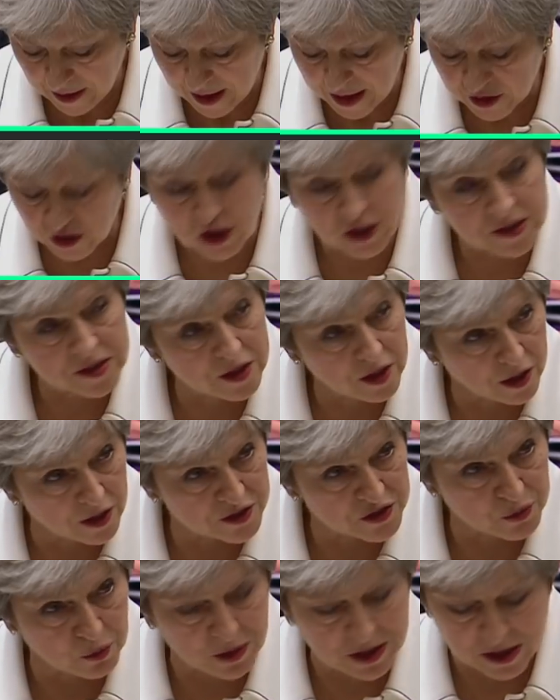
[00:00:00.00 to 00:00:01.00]
And just
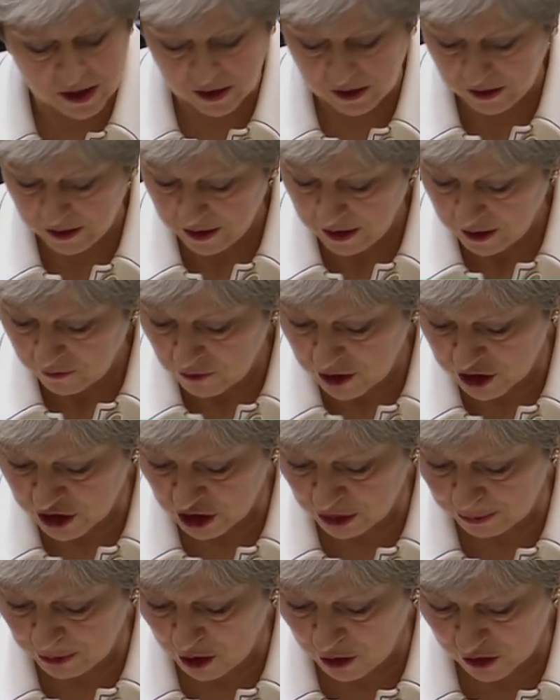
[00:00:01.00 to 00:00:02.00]
last week,
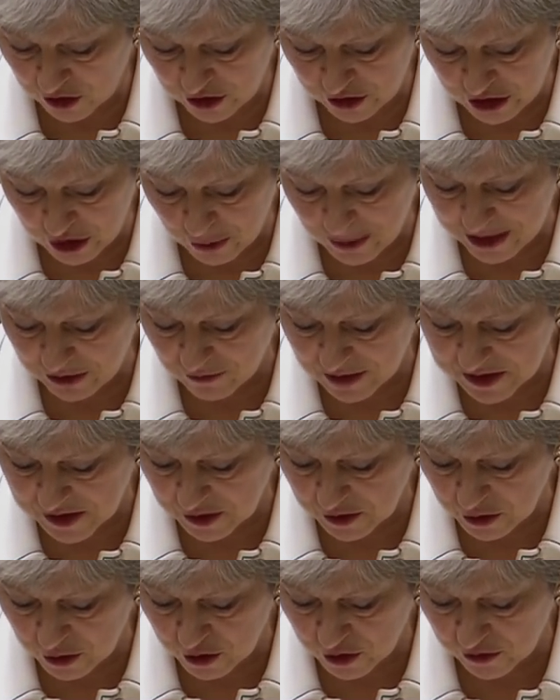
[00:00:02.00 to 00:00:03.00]
Russia blocked a UN
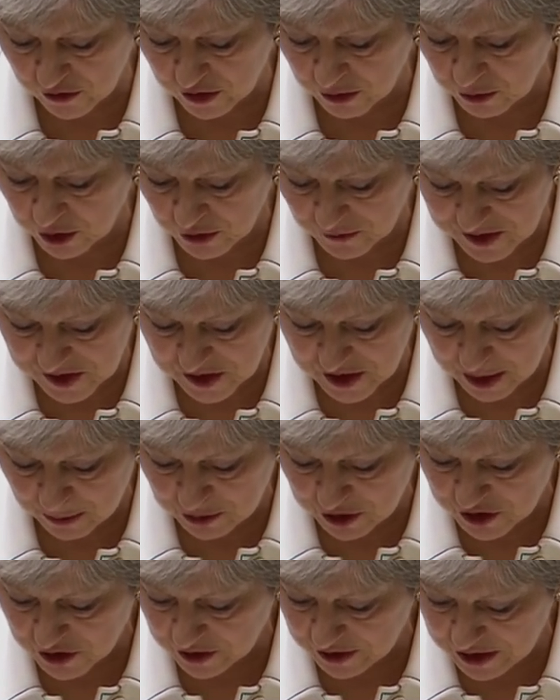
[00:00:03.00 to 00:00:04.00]
resolution that would have
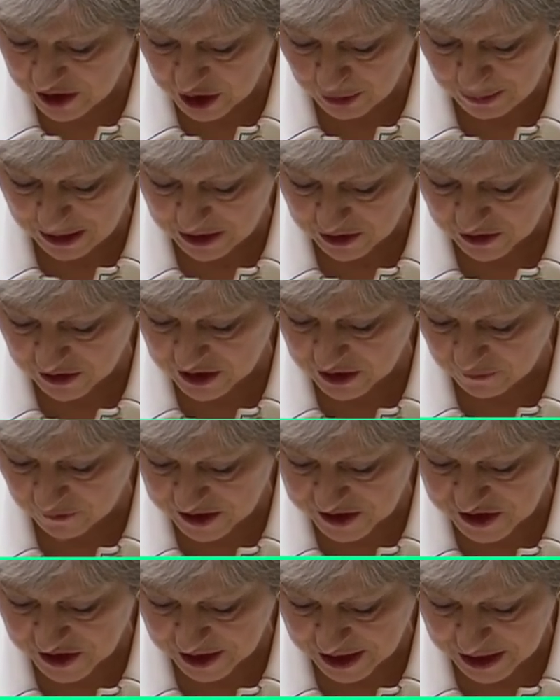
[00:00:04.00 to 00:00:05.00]
established an independent
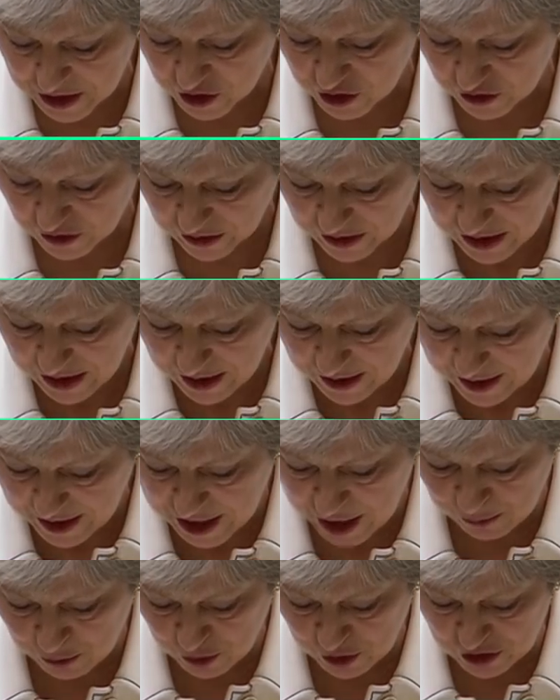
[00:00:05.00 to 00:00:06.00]
investigation
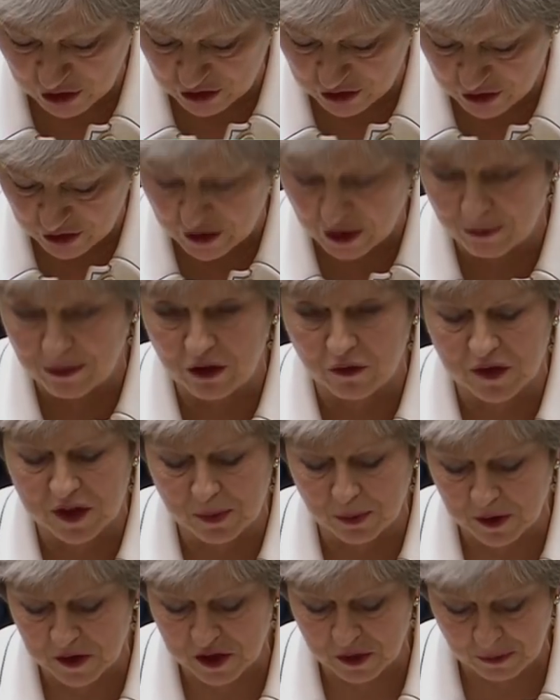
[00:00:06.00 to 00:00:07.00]
able to determine
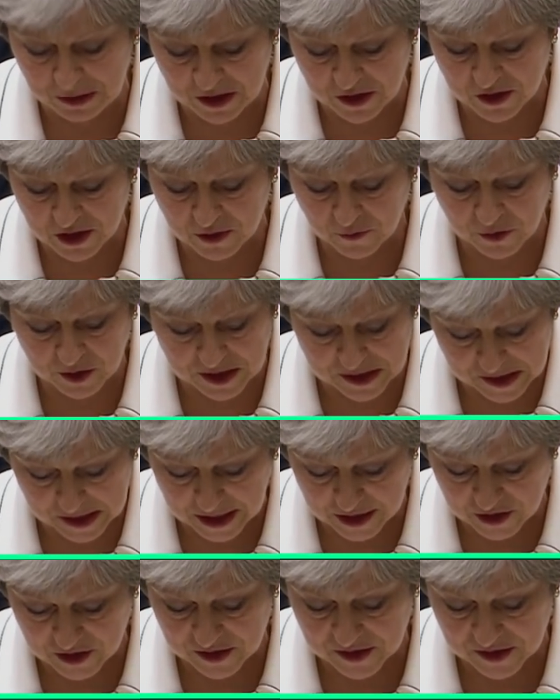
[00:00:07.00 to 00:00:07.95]
responsibility for this